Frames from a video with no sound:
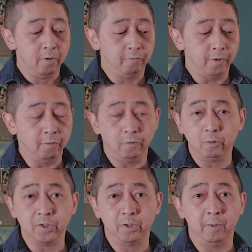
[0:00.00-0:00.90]
follow
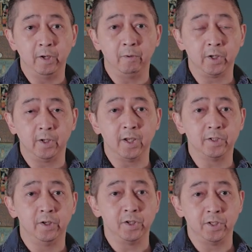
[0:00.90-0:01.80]
focus to be
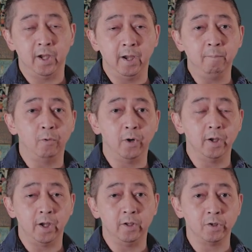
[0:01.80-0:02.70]
recognized, there is an
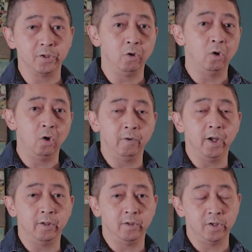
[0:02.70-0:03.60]
endpoint and doesn't go over
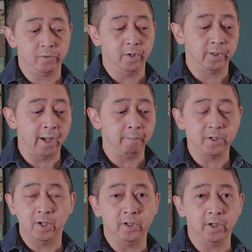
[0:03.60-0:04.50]
and uh,
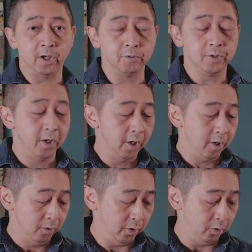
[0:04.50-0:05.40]
damage anything else.
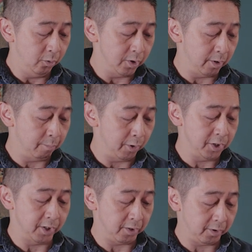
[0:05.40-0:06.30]
You can do is you
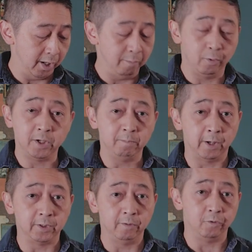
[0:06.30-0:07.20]
press the calibration
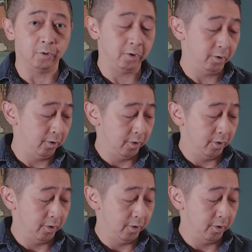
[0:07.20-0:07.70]
button for